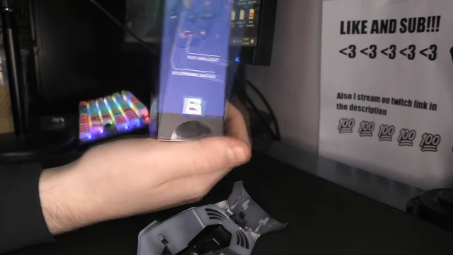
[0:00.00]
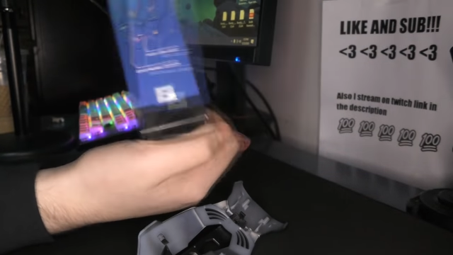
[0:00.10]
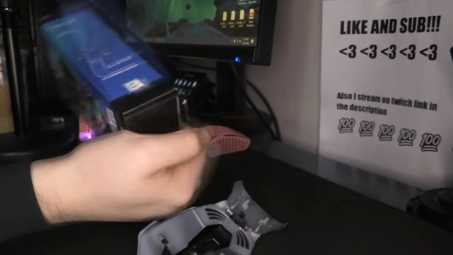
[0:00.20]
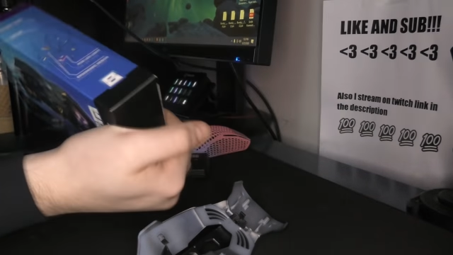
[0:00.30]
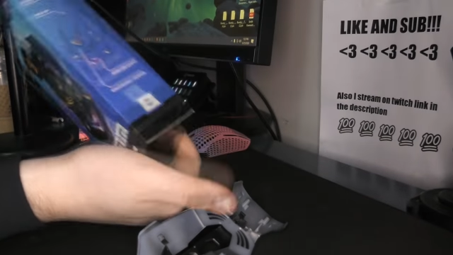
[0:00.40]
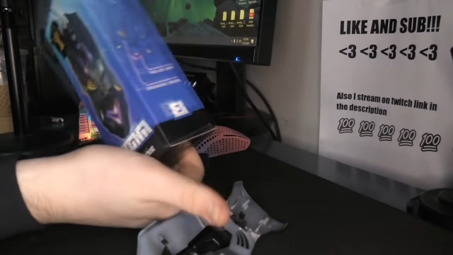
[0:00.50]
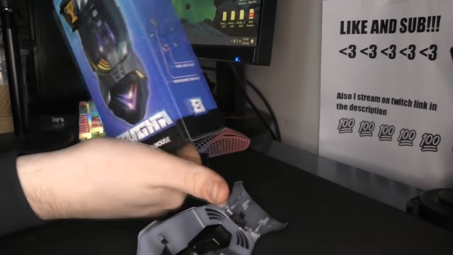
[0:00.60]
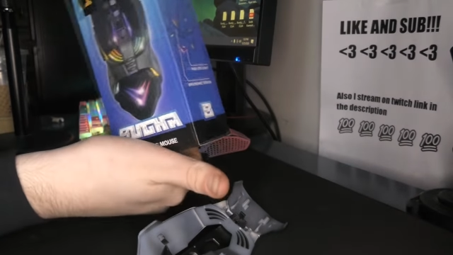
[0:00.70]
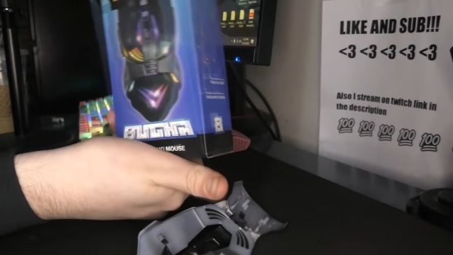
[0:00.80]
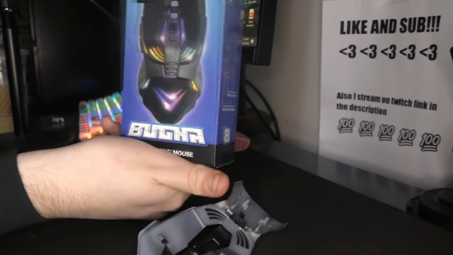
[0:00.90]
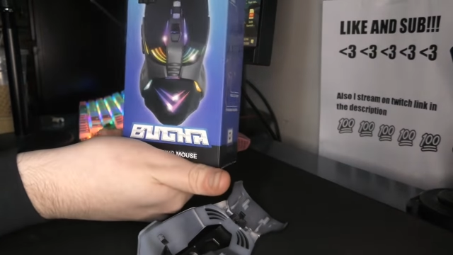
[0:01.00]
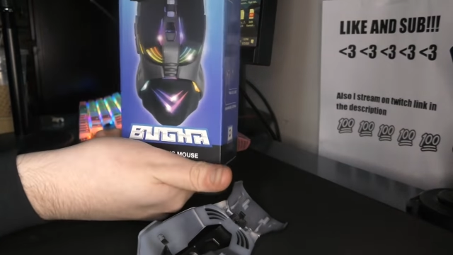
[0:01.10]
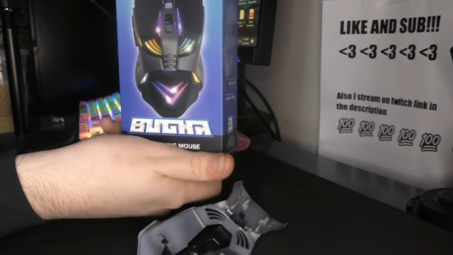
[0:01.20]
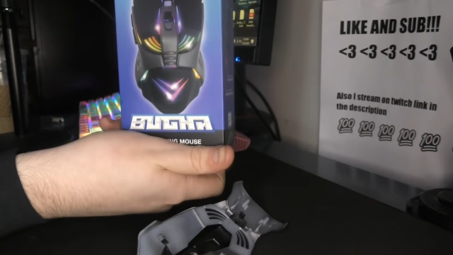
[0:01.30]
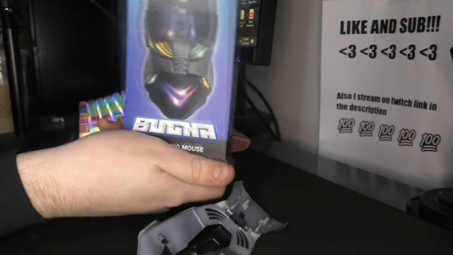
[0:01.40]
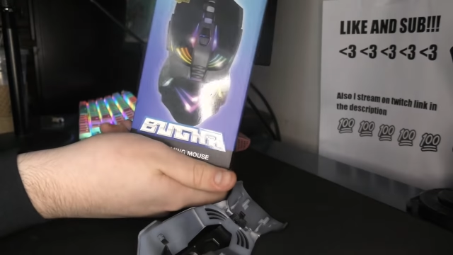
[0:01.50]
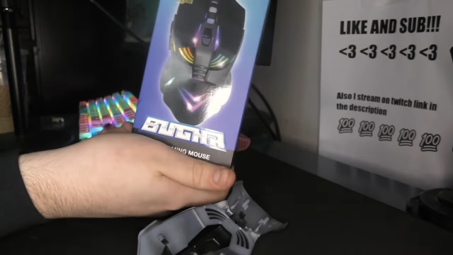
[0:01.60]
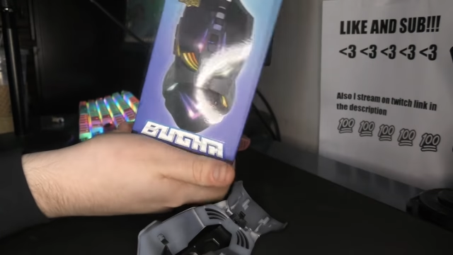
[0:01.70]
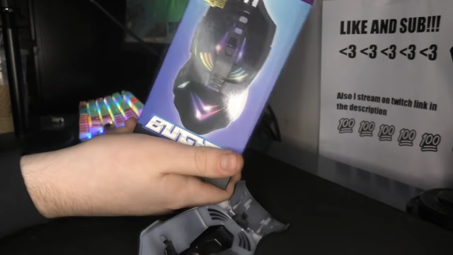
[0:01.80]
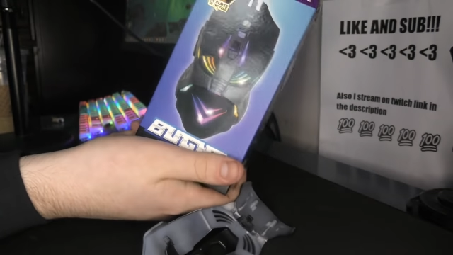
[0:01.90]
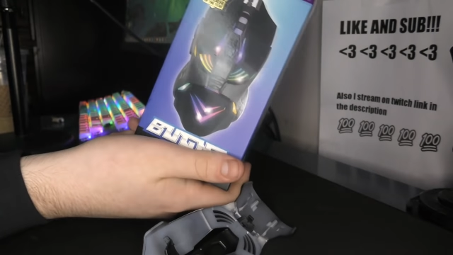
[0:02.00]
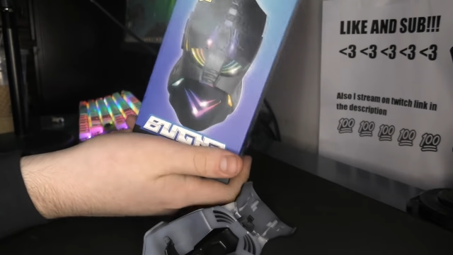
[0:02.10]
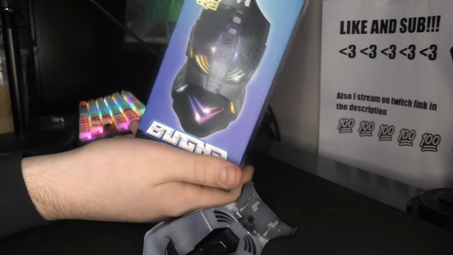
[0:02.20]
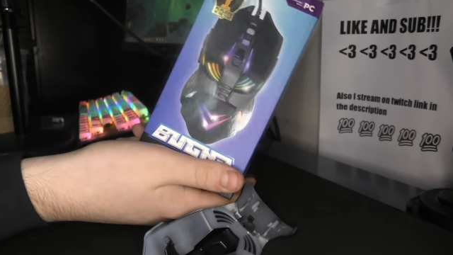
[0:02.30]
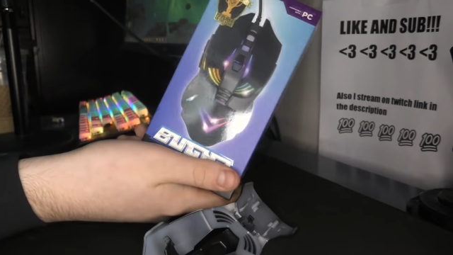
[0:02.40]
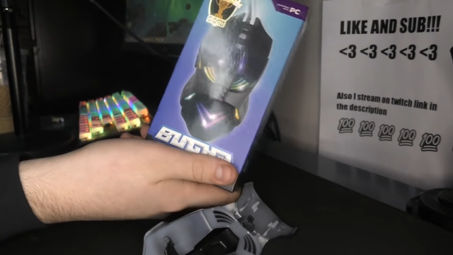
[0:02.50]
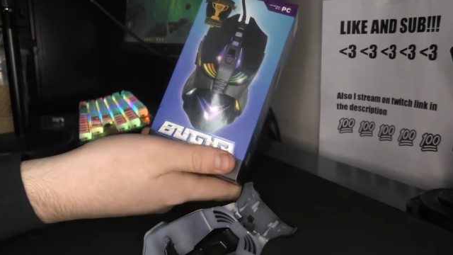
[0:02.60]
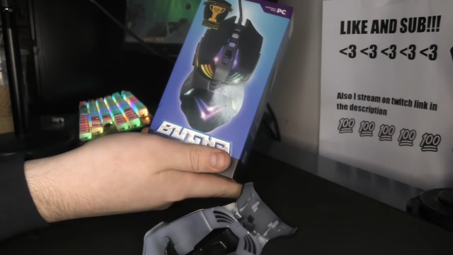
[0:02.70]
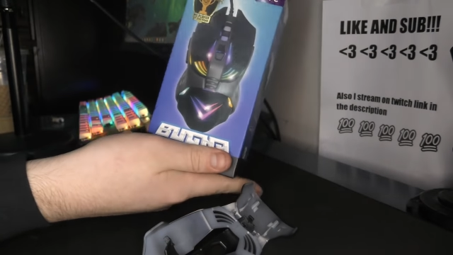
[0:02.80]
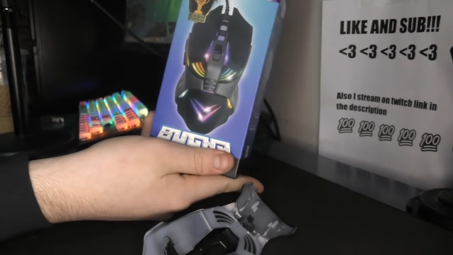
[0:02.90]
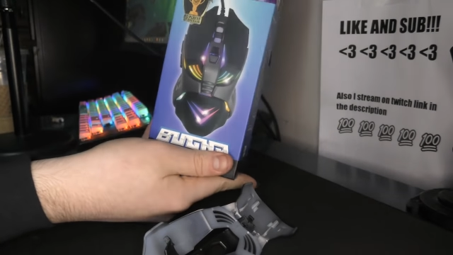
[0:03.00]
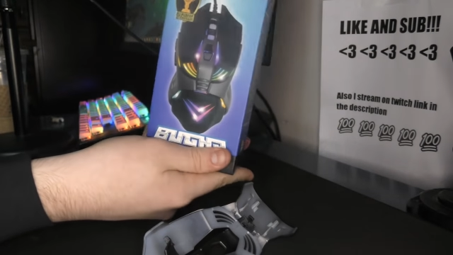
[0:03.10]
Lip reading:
Nobody's mouth can be seen.